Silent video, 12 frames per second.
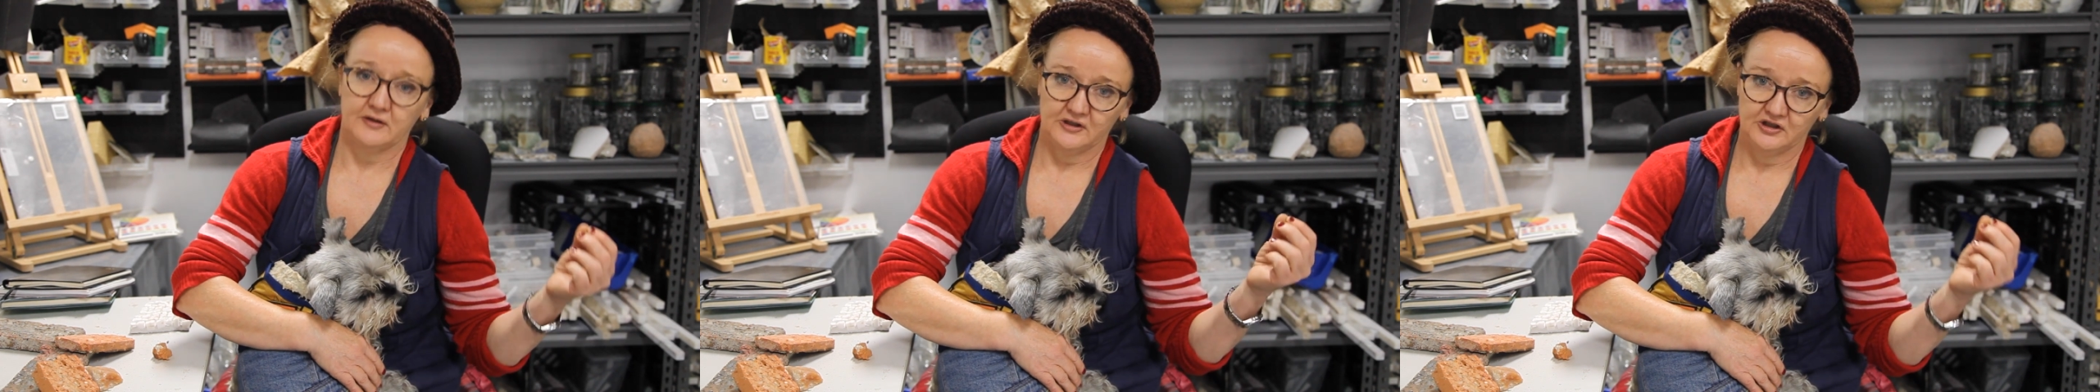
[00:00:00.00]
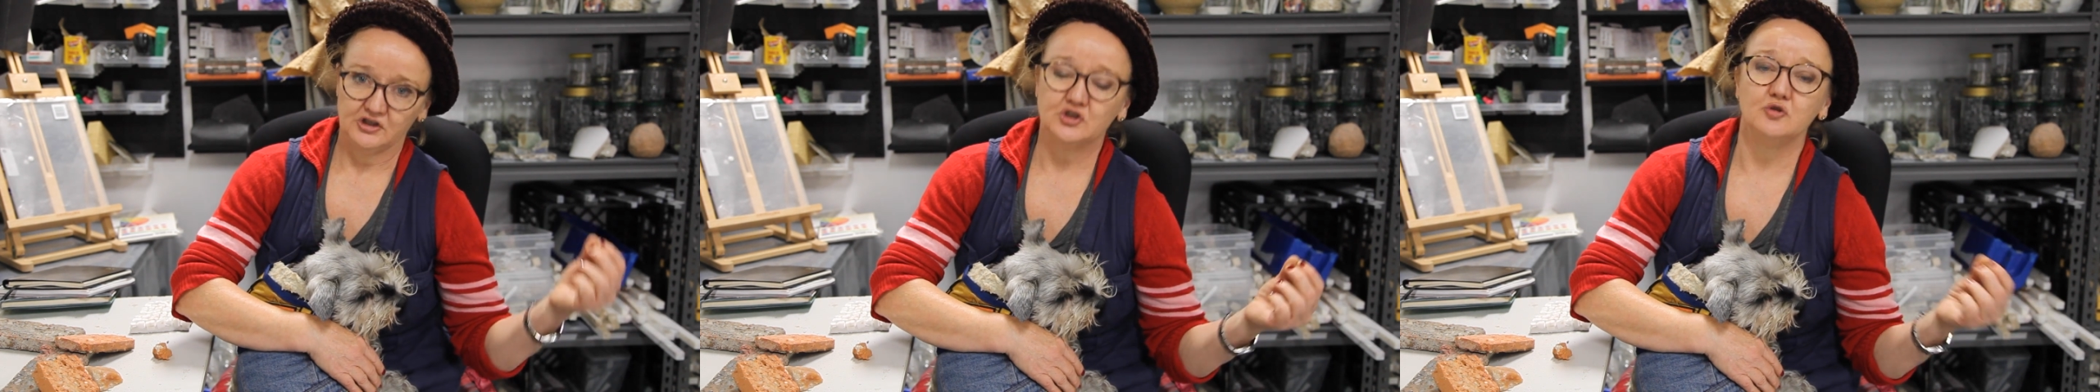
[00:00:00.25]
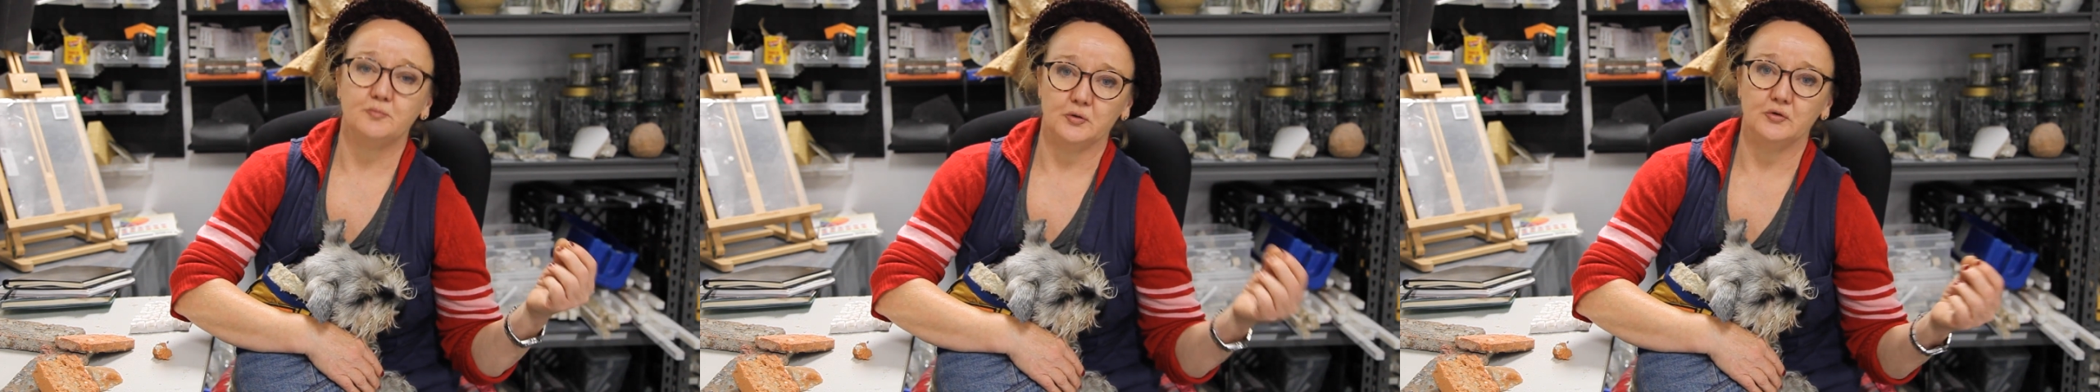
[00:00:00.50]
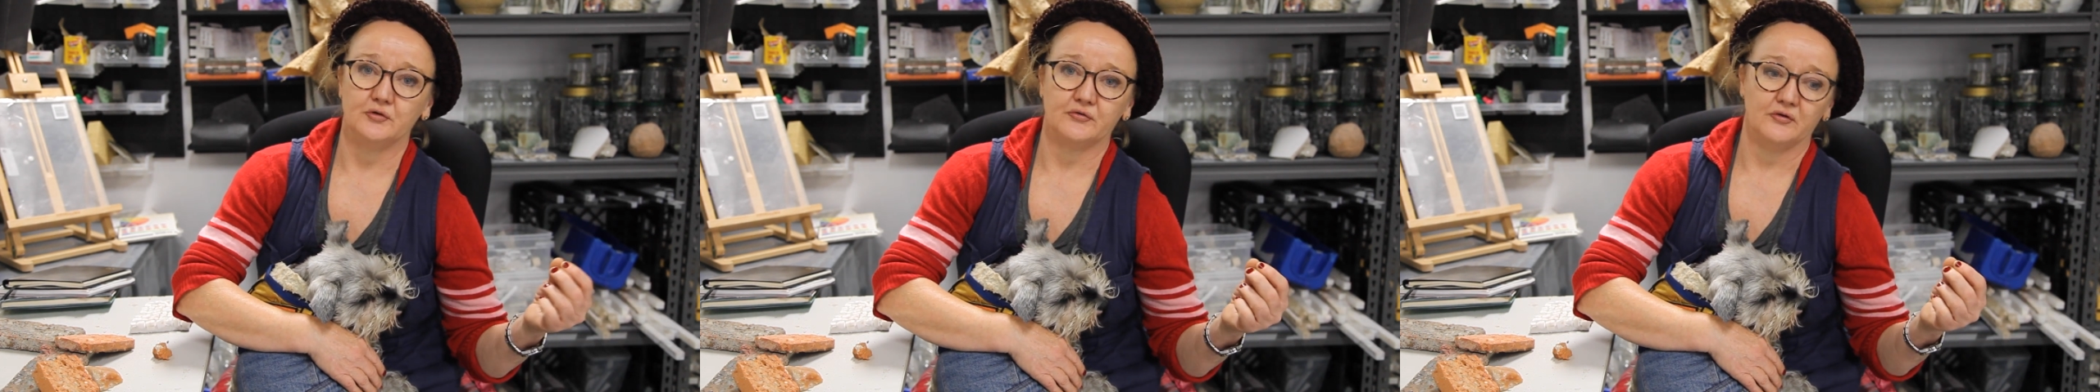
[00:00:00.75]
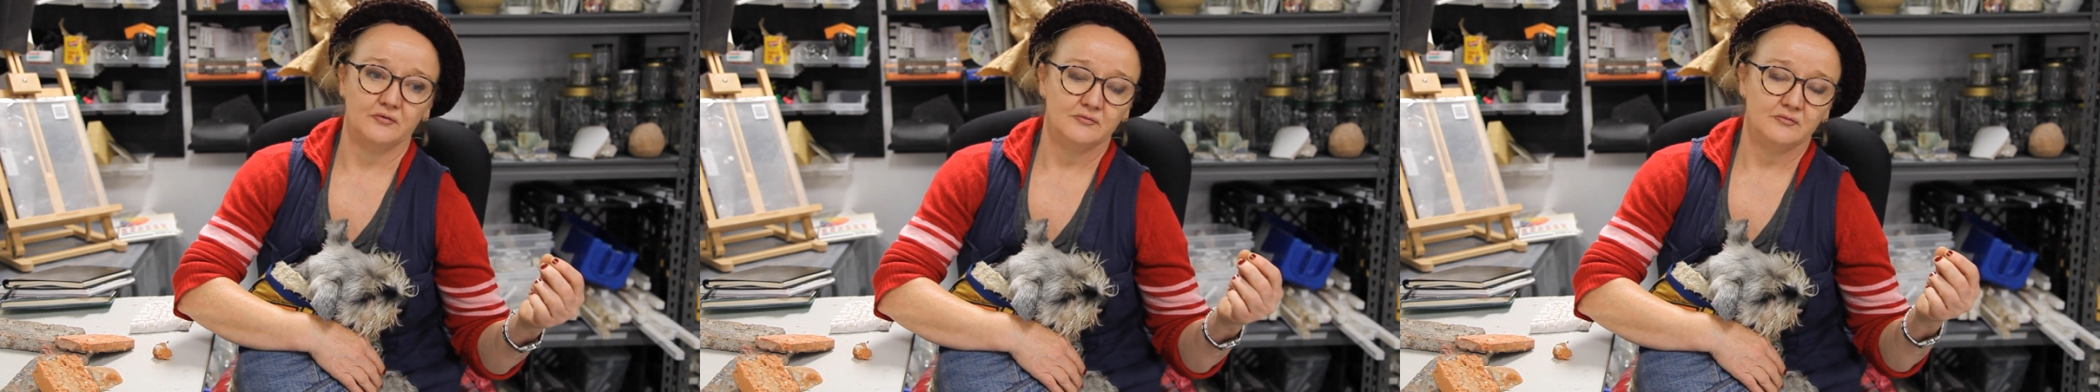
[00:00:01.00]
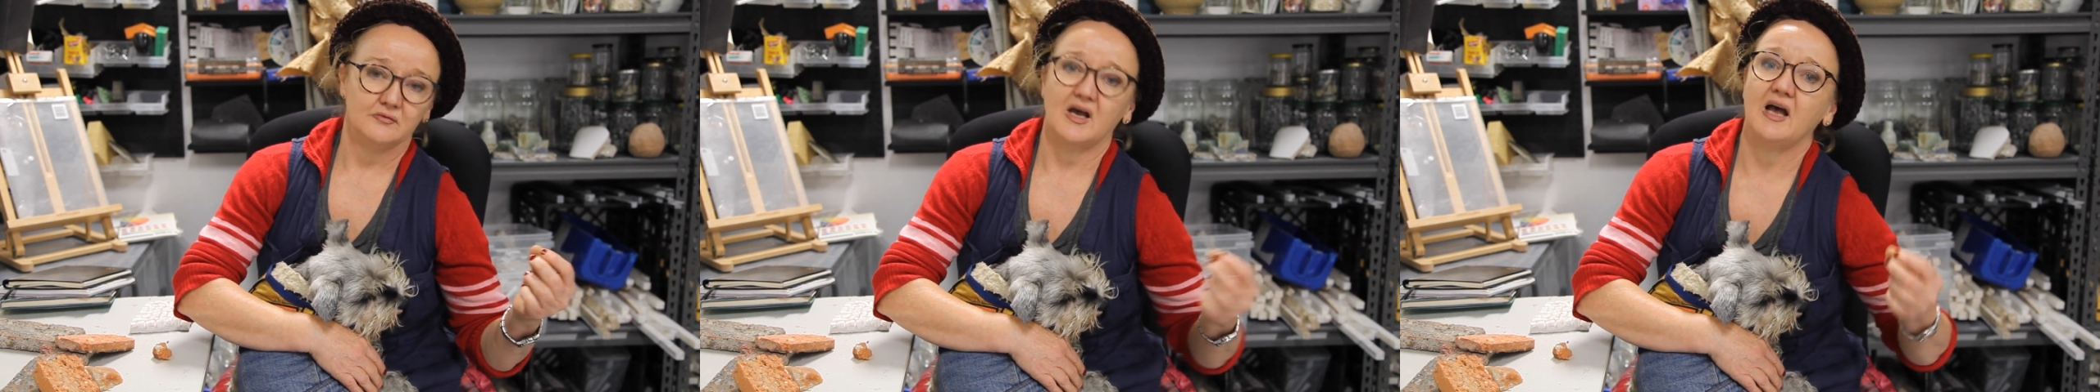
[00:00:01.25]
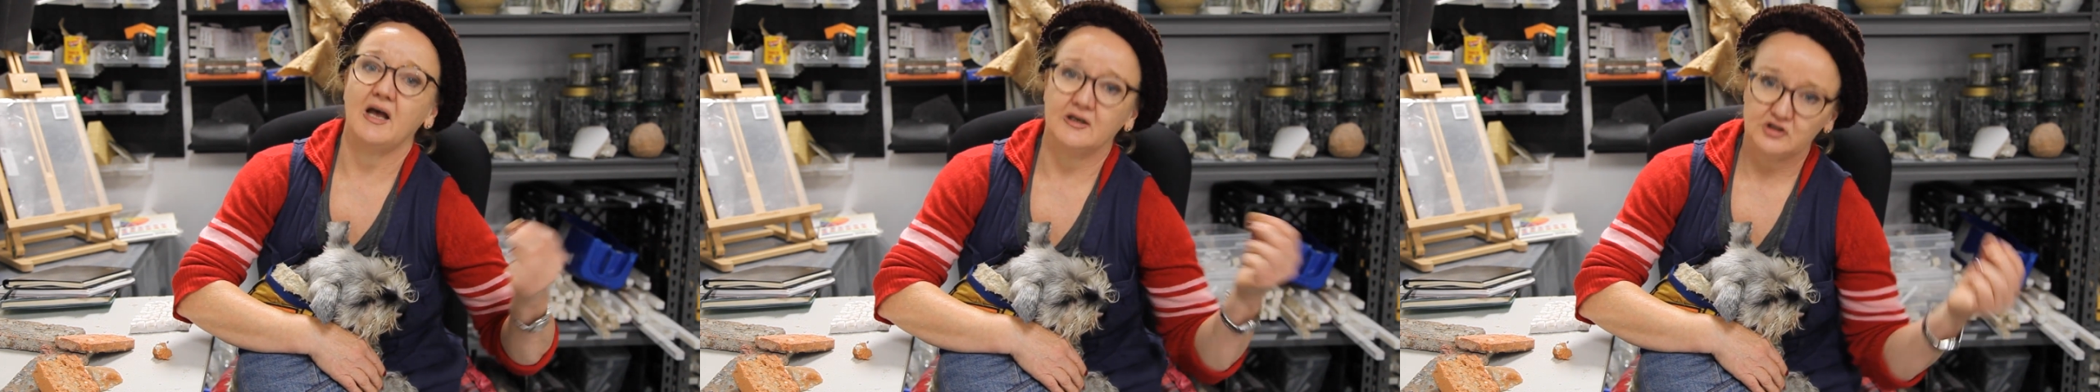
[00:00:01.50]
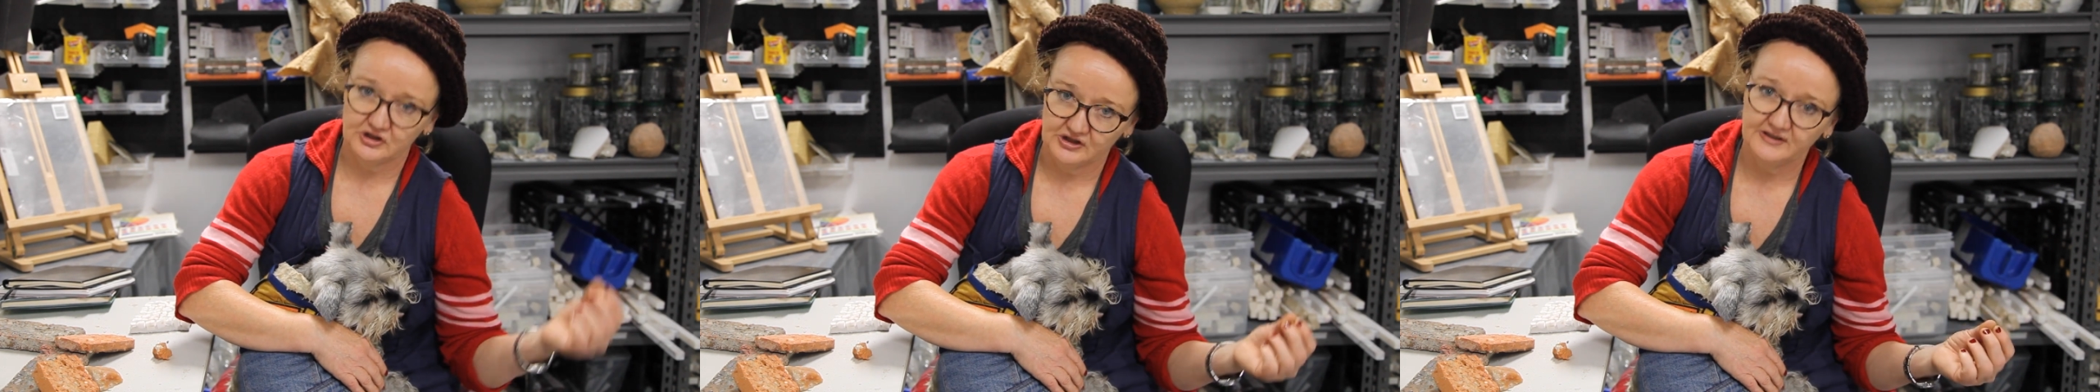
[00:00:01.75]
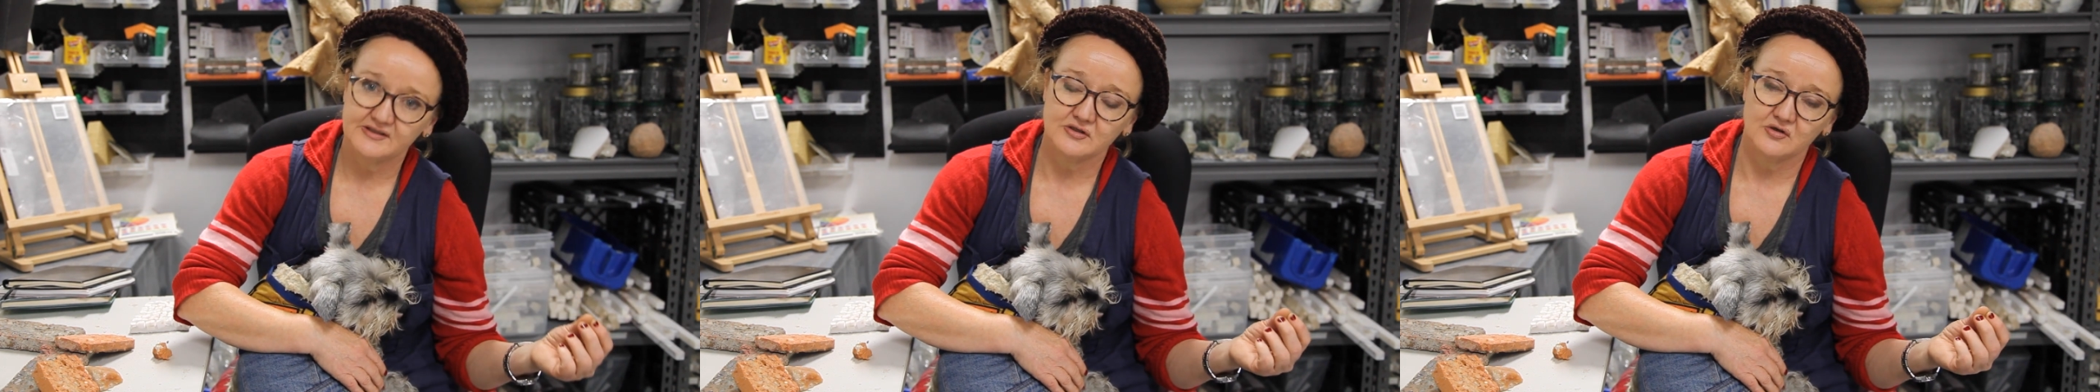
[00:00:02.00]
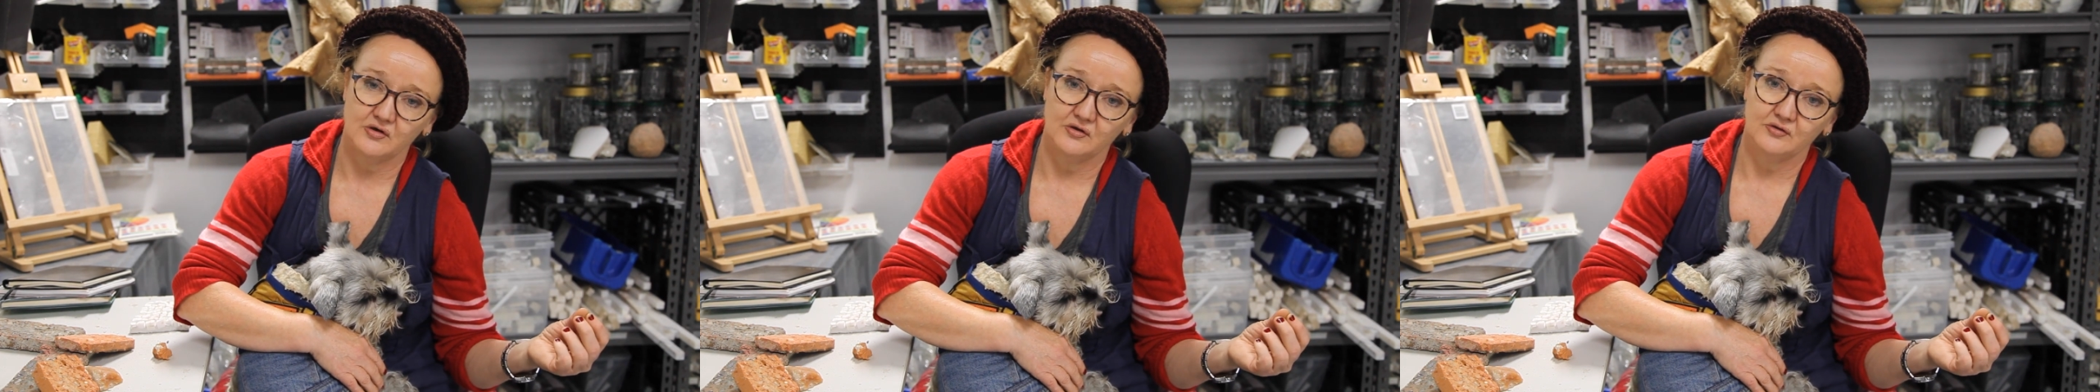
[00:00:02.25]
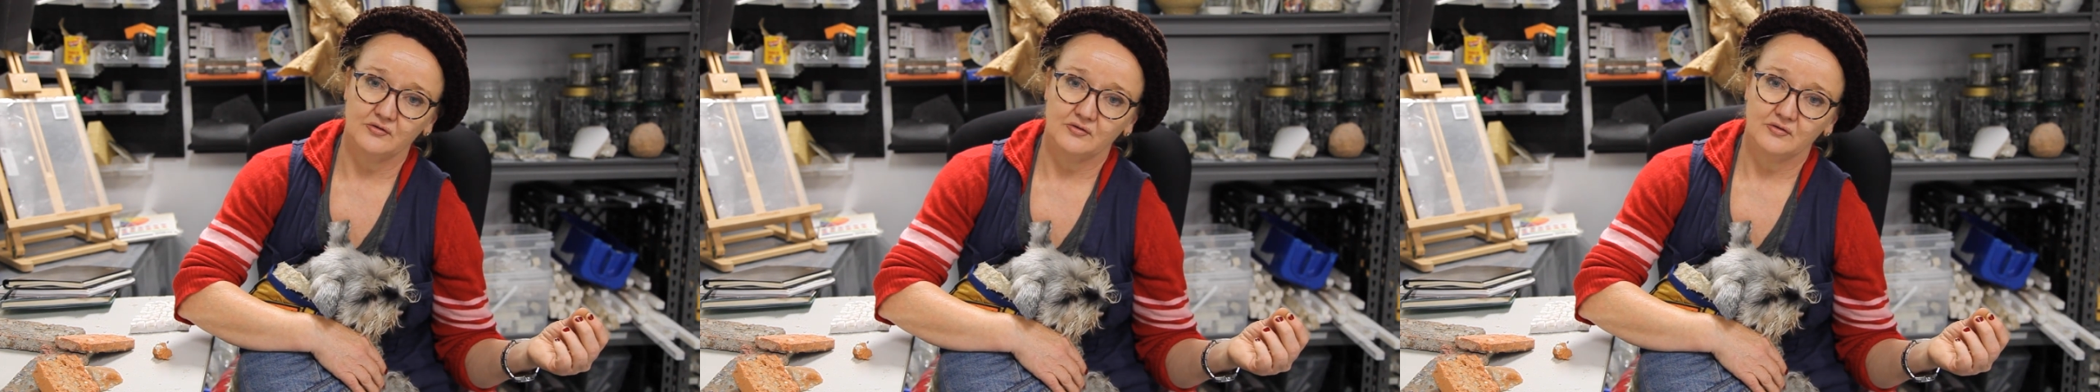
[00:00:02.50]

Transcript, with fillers: the initial person 100 years ago